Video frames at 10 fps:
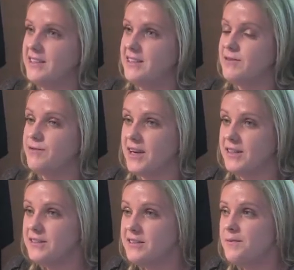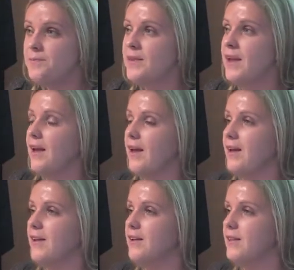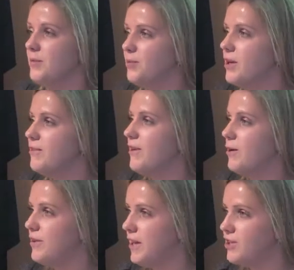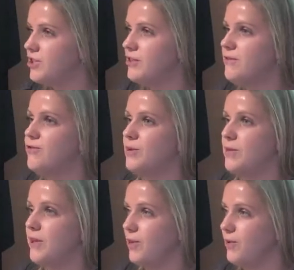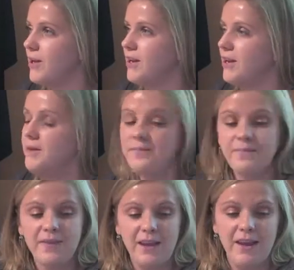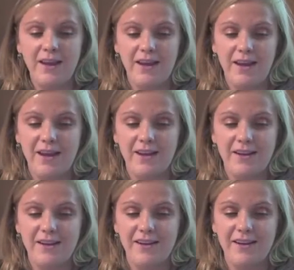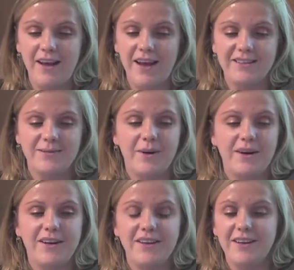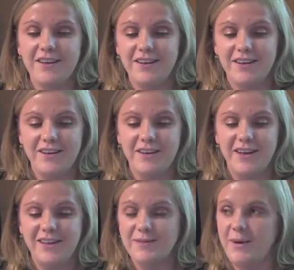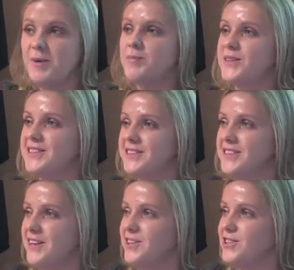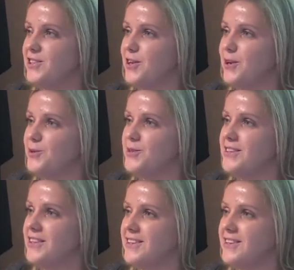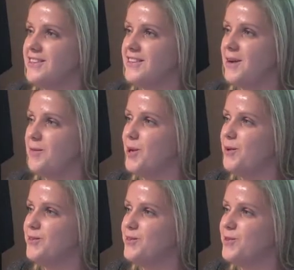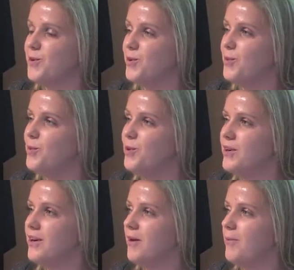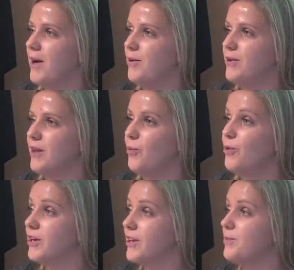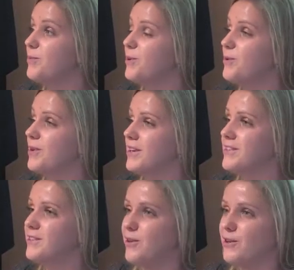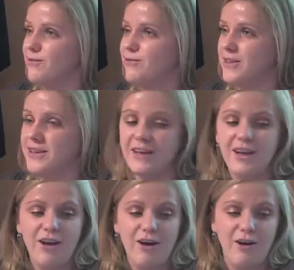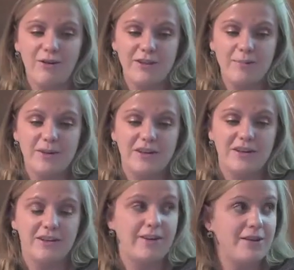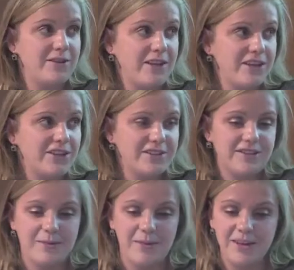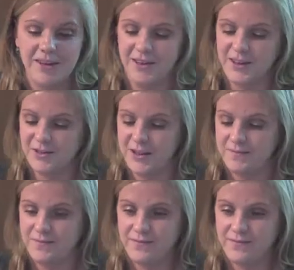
and its friends, a liberal foundation from Lithuania. And as my presentation goes, I'm going to talk more about the work in progress of the political foundations in my country.